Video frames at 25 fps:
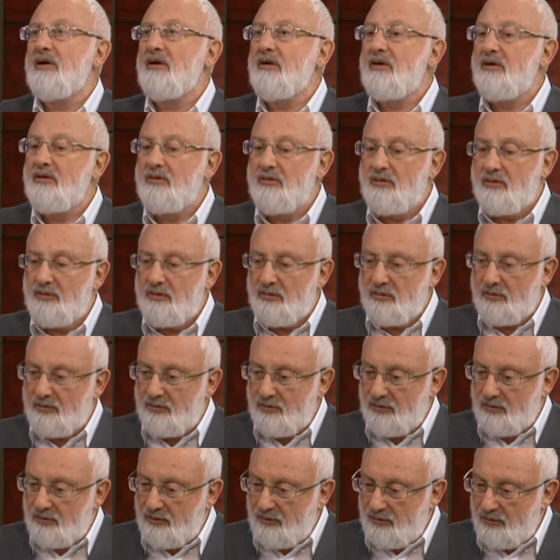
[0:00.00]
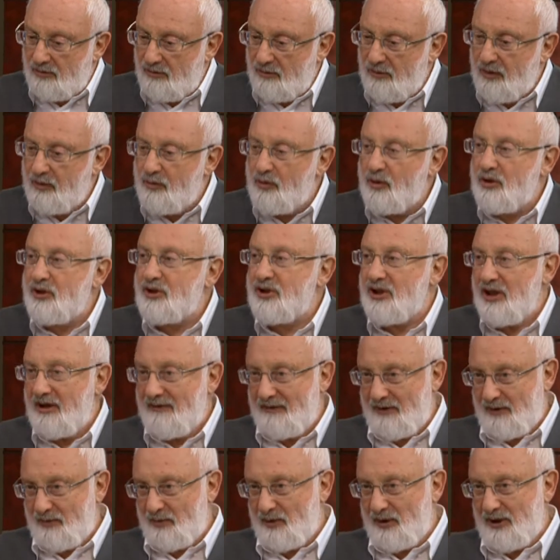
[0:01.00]
And here we start to work in
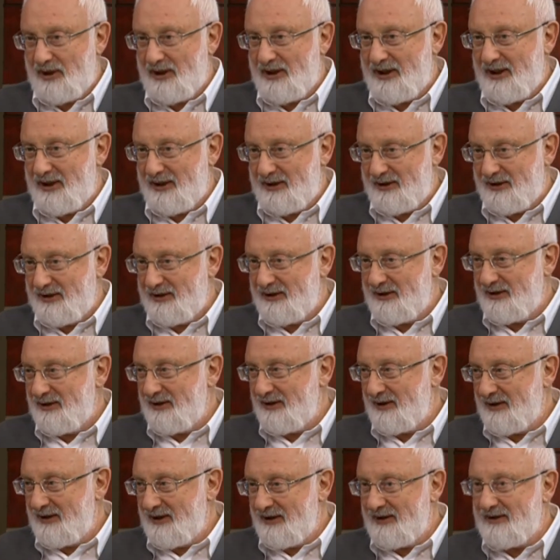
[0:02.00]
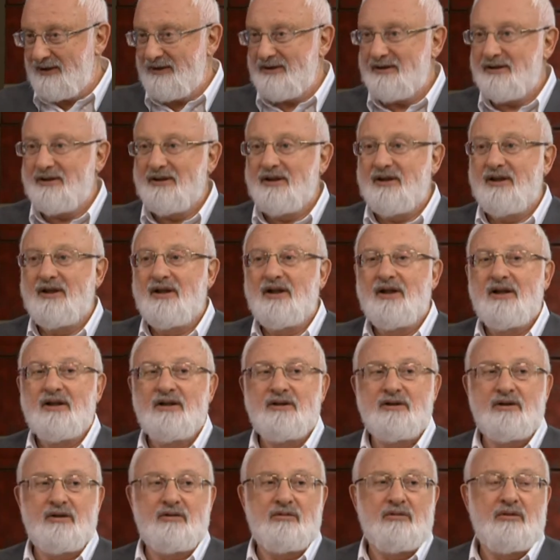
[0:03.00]
a way that is
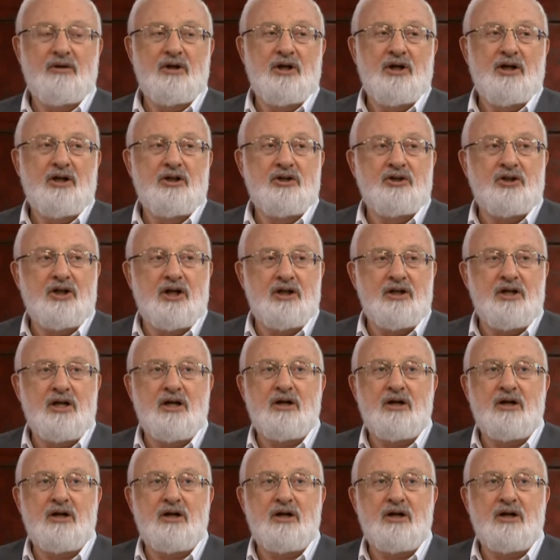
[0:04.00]
more